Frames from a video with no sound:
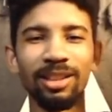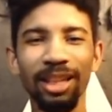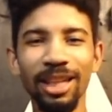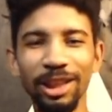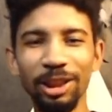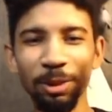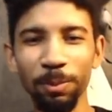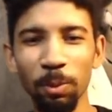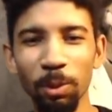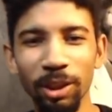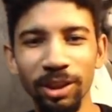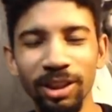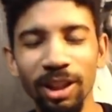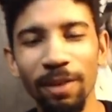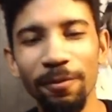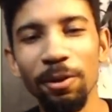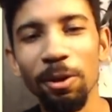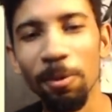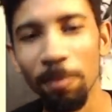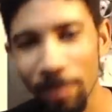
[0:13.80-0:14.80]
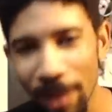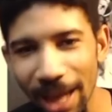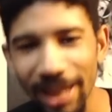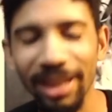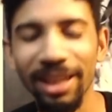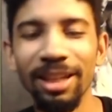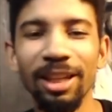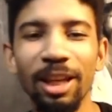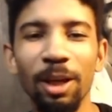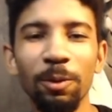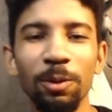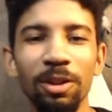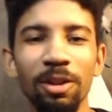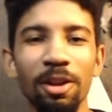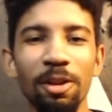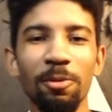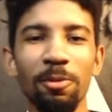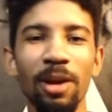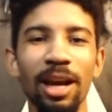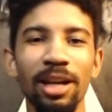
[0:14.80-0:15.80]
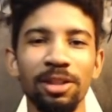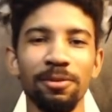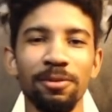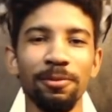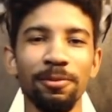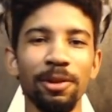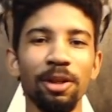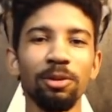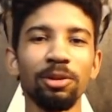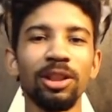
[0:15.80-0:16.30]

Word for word: It's your boy Sabio back at it again with another reaction video.